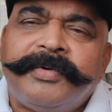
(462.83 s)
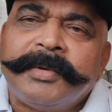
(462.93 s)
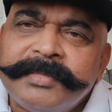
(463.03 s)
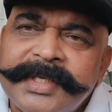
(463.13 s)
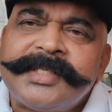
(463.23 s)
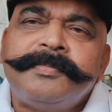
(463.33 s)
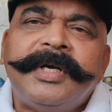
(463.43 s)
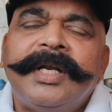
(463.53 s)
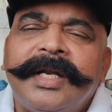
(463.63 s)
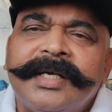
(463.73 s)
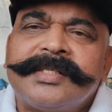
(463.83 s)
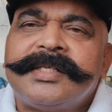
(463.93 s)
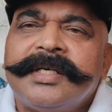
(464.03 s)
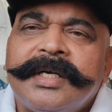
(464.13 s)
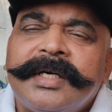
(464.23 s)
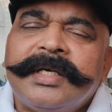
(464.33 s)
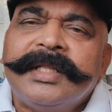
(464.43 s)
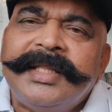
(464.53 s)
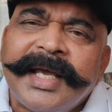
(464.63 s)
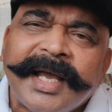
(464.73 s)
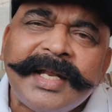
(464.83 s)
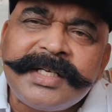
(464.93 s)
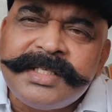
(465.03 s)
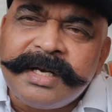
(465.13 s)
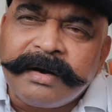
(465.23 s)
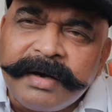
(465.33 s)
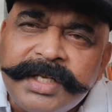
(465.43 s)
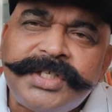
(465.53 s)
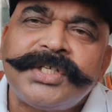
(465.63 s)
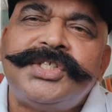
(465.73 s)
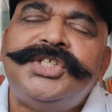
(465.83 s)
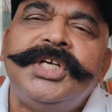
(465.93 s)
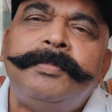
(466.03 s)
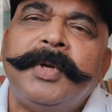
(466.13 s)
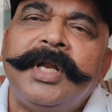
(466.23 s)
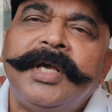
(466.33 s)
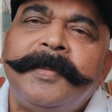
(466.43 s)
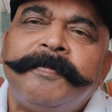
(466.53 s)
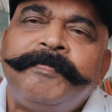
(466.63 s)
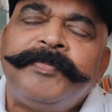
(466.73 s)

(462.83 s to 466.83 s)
from this middle east they can reach us cheaply